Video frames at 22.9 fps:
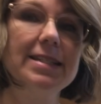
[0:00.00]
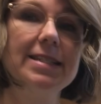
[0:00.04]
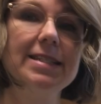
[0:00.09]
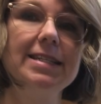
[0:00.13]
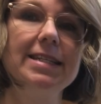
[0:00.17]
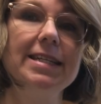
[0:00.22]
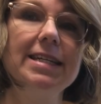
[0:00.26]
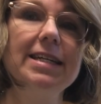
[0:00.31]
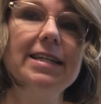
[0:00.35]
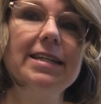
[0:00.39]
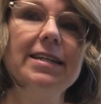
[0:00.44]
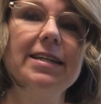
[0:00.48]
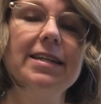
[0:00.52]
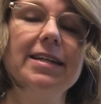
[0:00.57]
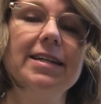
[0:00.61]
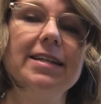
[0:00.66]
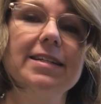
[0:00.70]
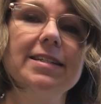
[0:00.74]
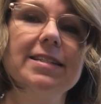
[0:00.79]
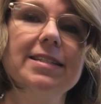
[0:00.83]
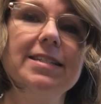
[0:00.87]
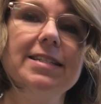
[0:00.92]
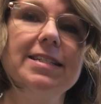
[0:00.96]
C.
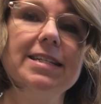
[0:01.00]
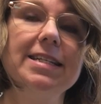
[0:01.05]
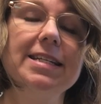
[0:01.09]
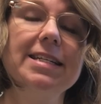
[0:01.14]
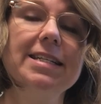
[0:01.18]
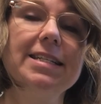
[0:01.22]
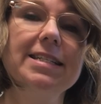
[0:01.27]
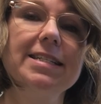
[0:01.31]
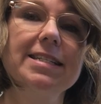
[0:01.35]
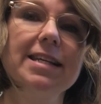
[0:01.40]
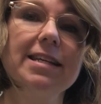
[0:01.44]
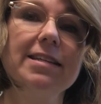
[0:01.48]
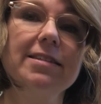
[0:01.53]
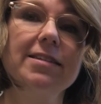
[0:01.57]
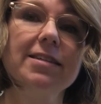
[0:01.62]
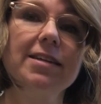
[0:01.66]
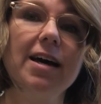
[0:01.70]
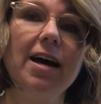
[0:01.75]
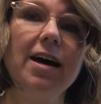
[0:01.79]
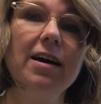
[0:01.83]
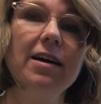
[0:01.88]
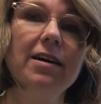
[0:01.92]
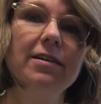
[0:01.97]
C says
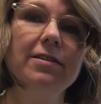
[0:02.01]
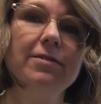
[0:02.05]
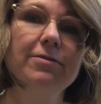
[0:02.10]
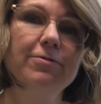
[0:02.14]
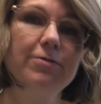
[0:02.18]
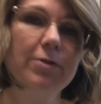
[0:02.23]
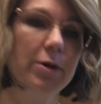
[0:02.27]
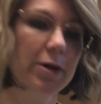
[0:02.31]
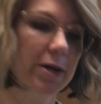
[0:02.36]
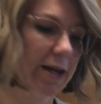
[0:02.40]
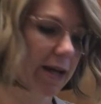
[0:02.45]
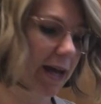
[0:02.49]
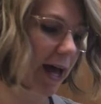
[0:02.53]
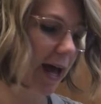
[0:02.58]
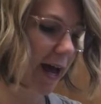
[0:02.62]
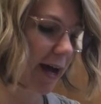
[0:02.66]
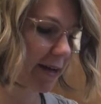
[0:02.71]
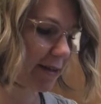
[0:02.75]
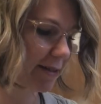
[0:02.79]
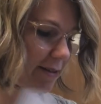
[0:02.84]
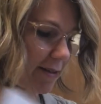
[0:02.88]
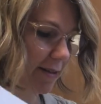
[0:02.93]
cup for cat.